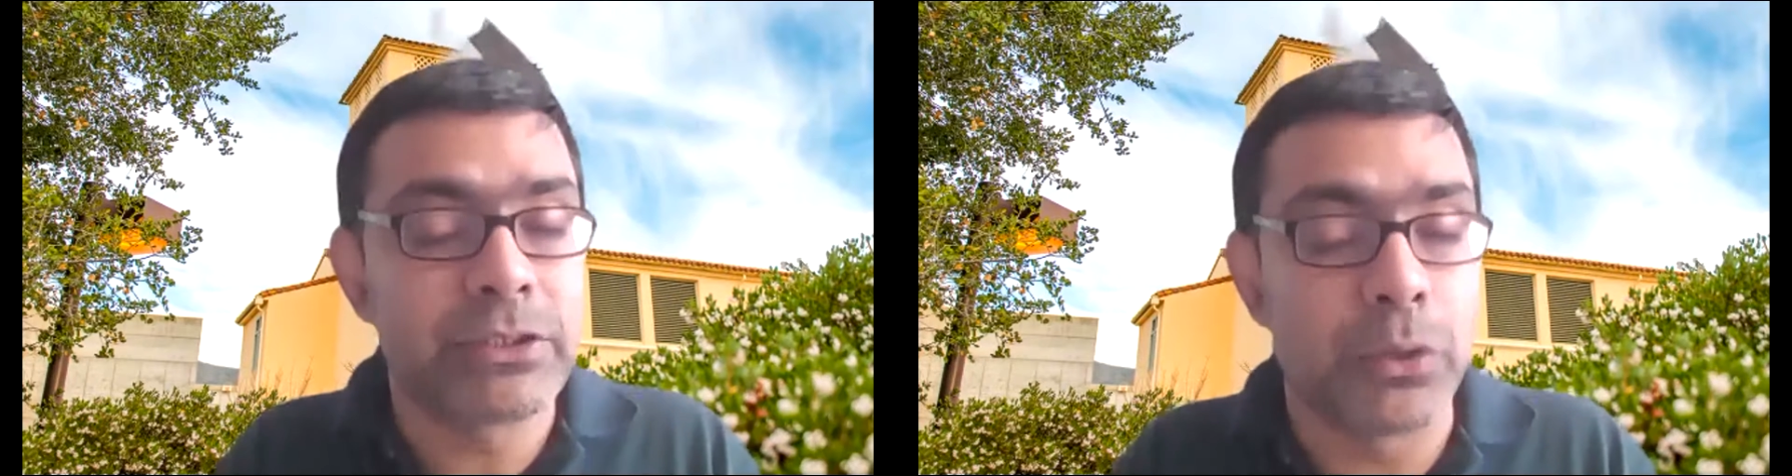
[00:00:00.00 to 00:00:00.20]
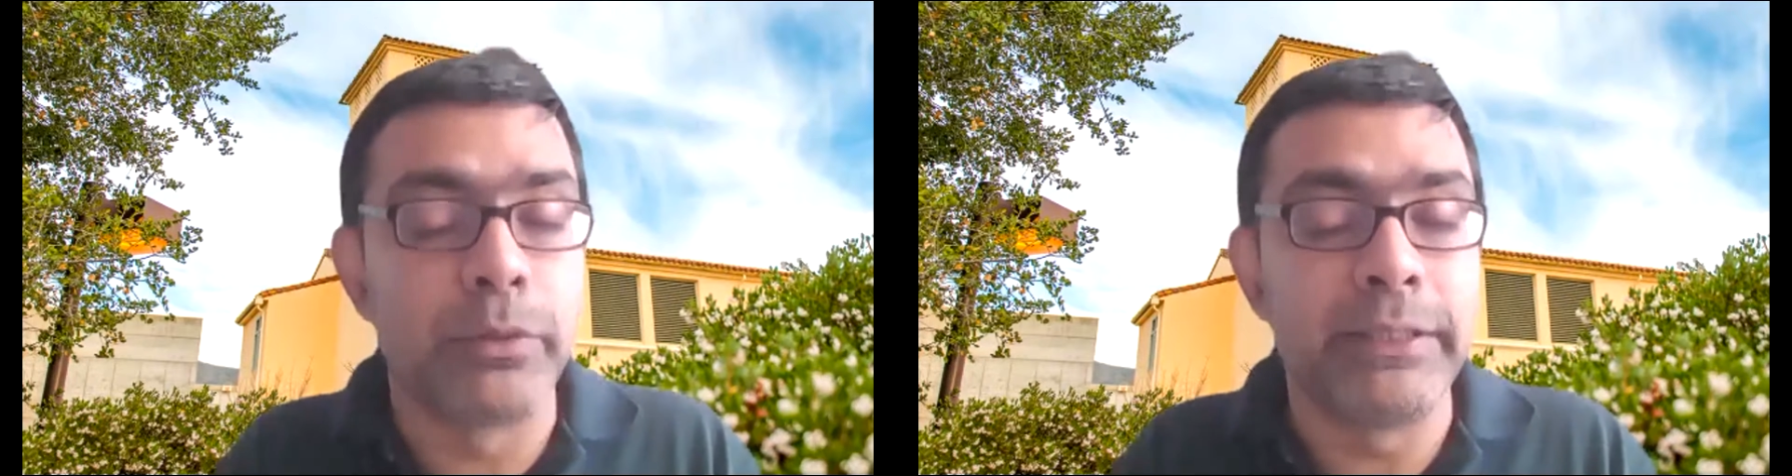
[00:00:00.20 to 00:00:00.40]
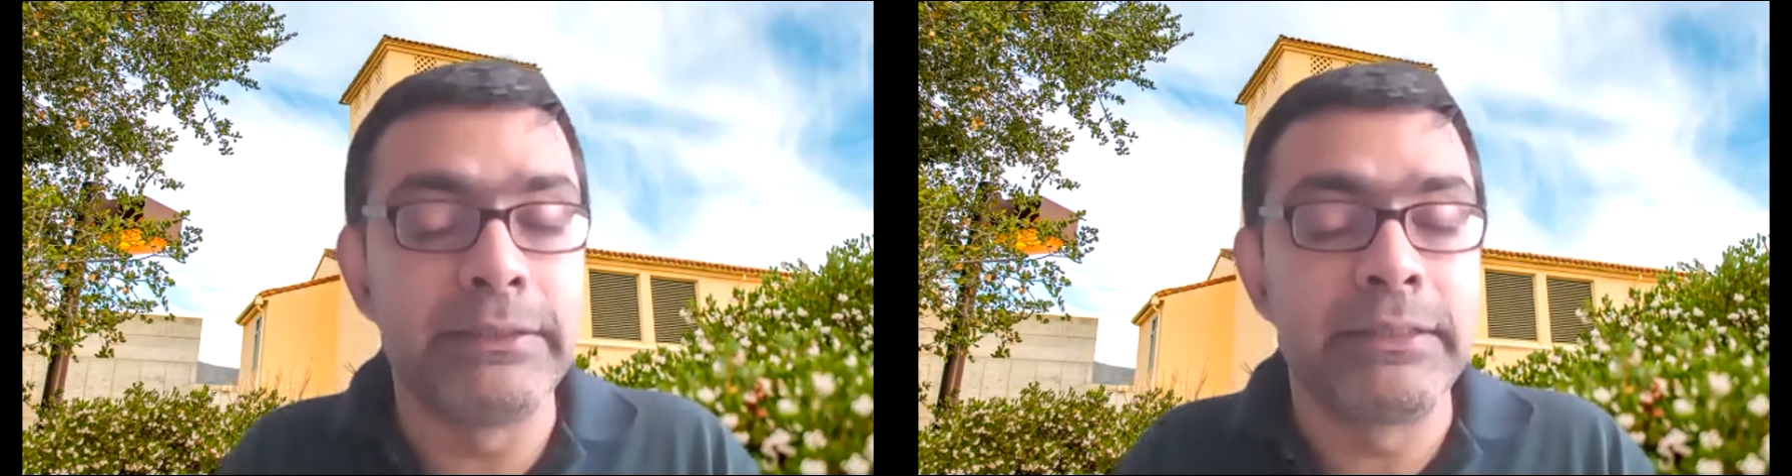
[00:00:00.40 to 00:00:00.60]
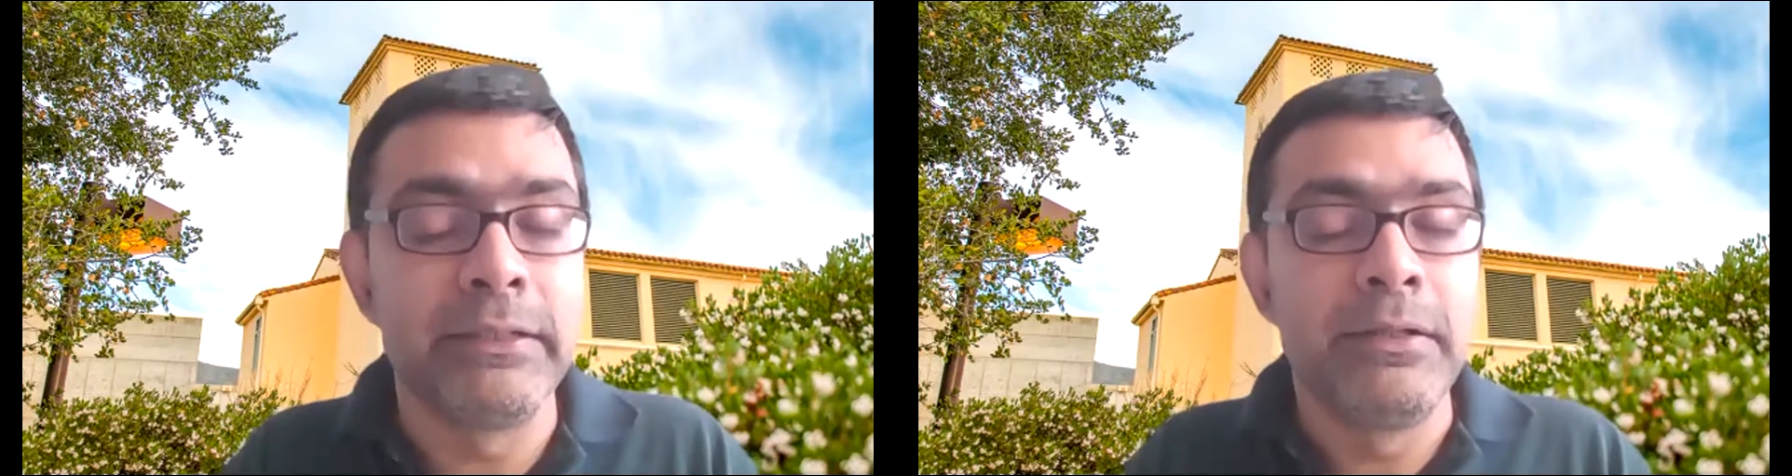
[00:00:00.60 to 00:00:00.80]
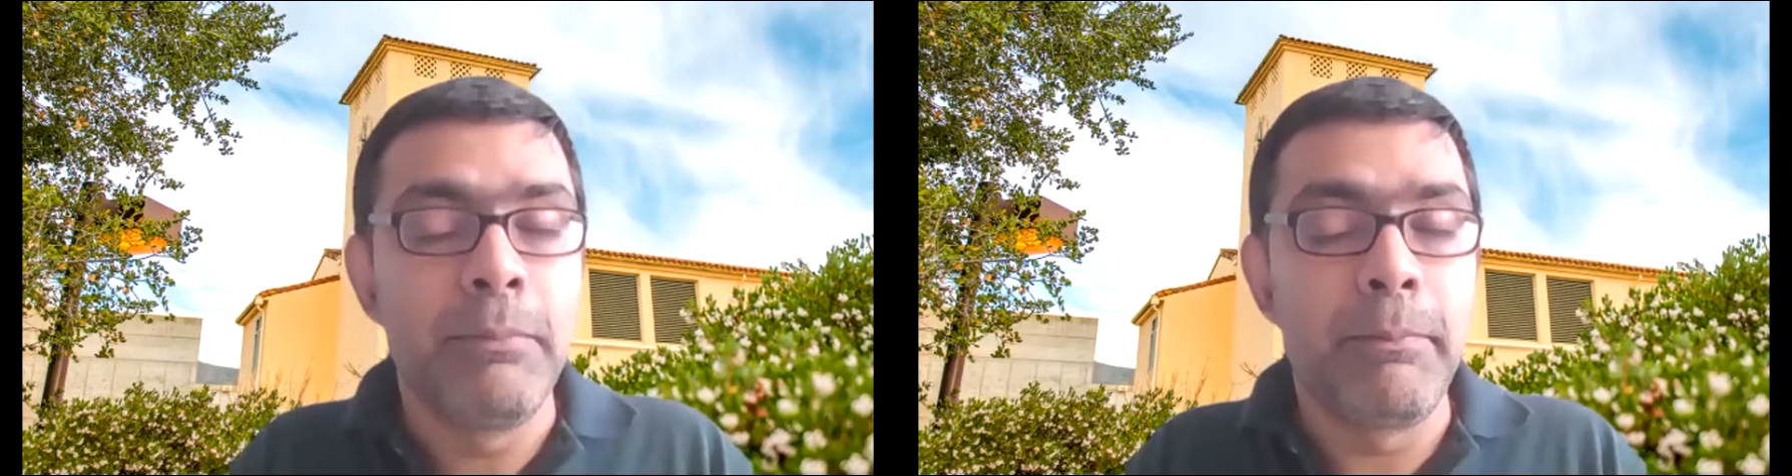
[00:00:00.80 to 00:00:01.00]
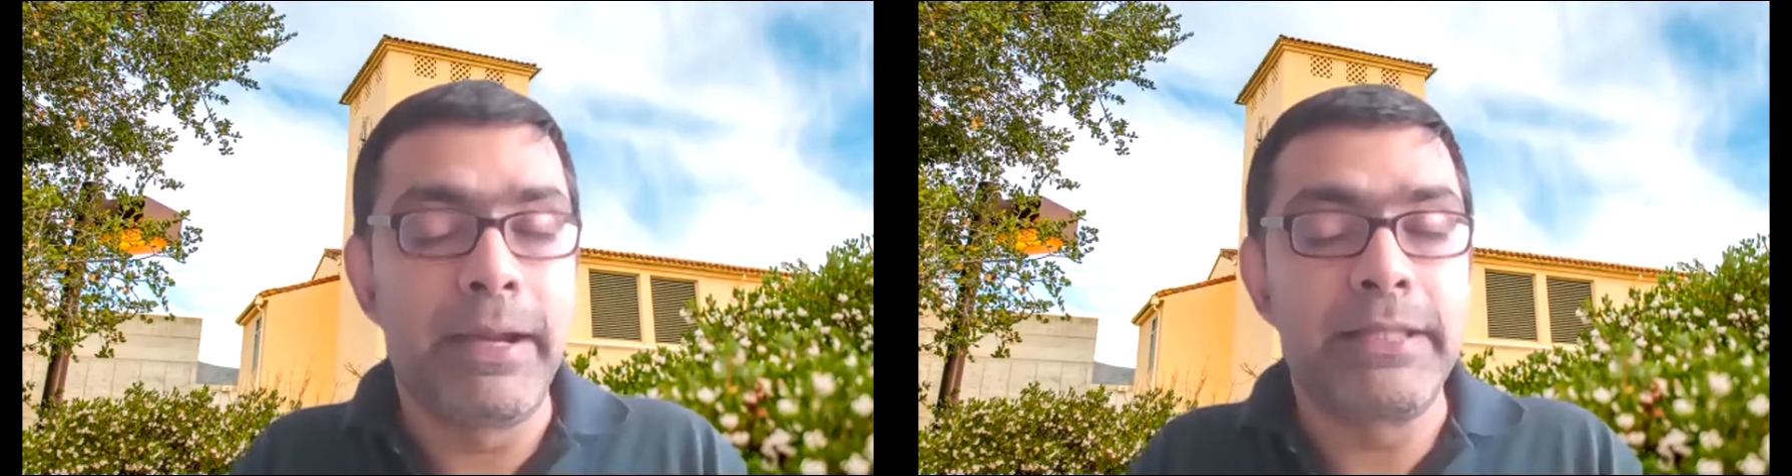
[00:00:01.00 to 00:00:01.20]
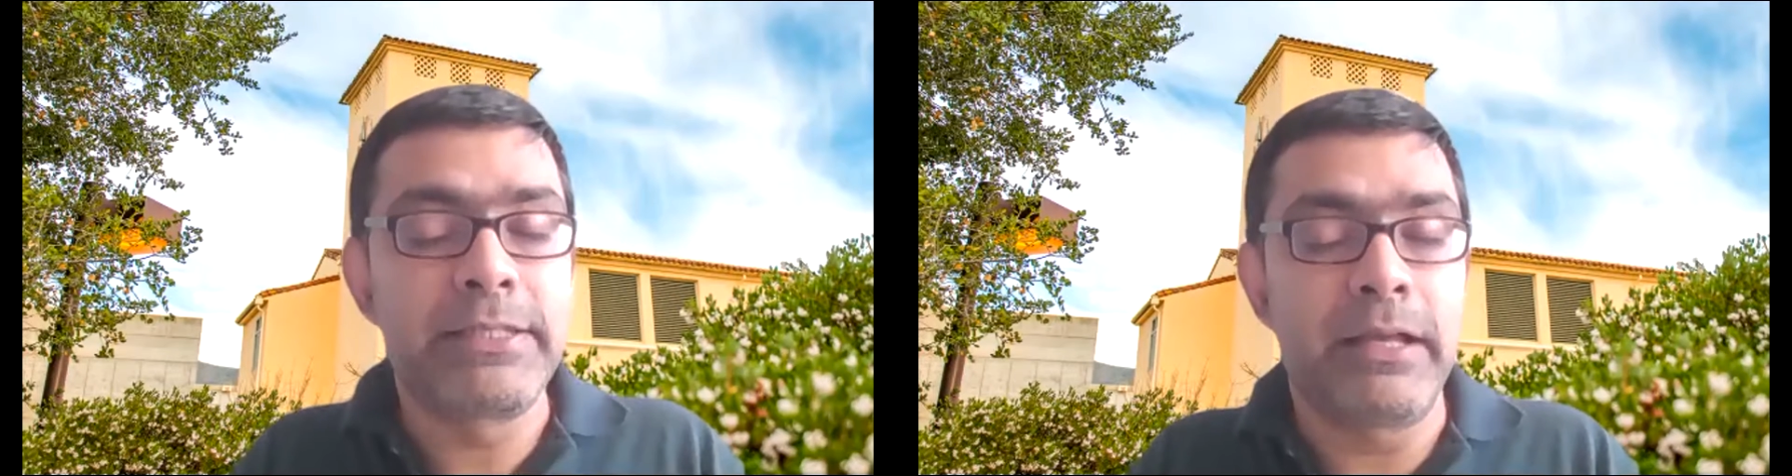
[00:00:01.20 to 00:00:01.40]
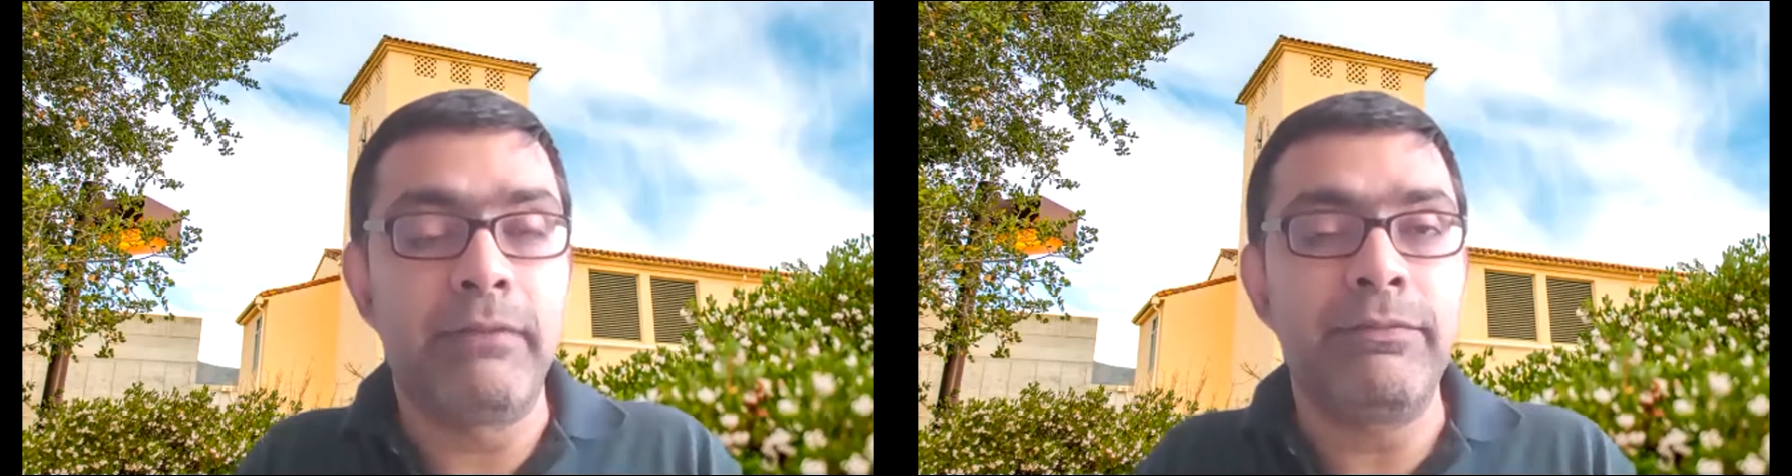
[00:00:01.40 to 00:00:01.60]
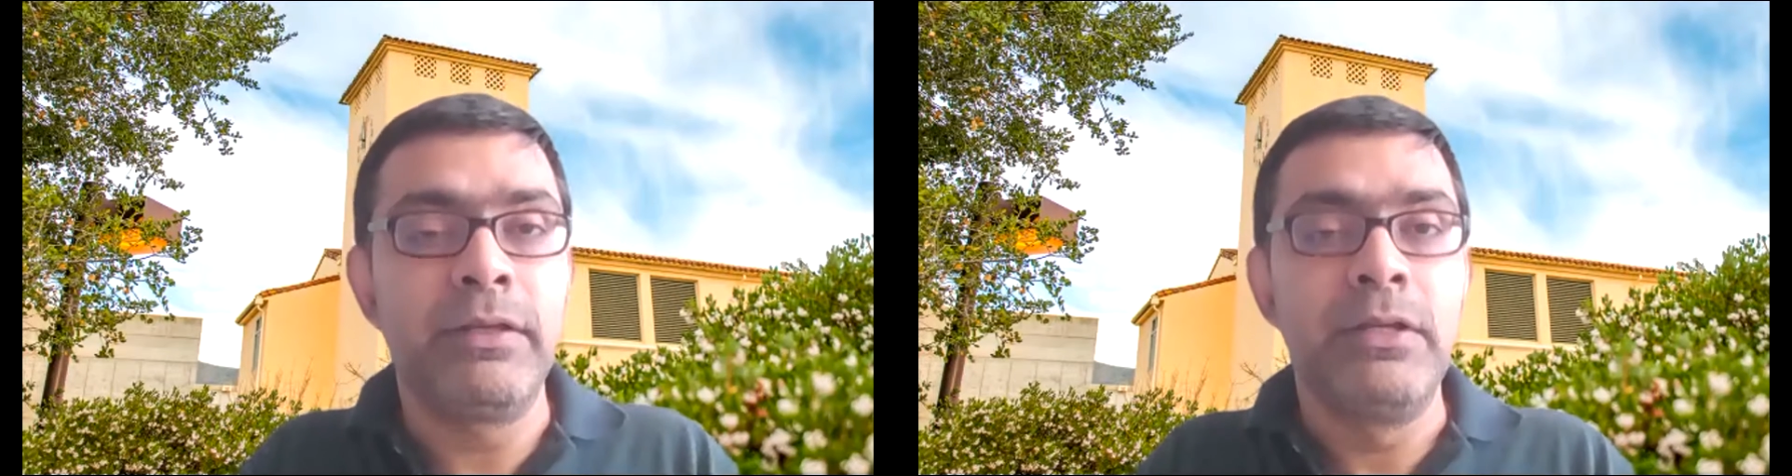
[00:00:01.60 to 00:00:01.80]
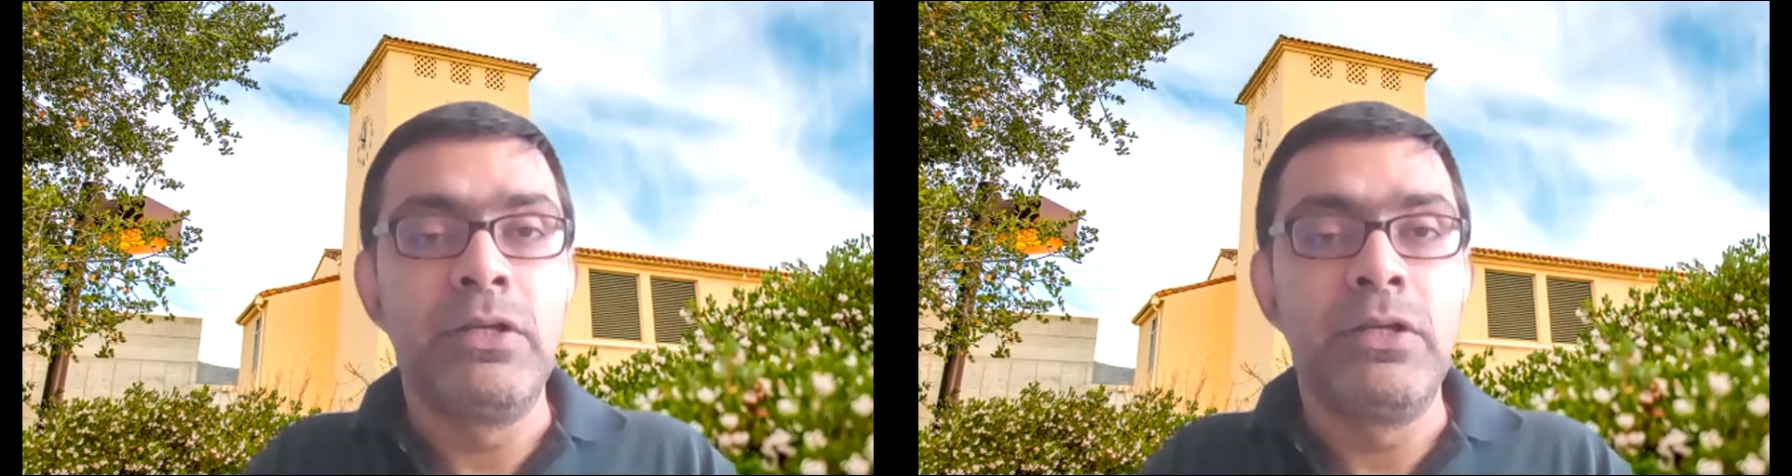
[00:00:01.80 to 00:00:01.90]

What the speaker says: stories by itself.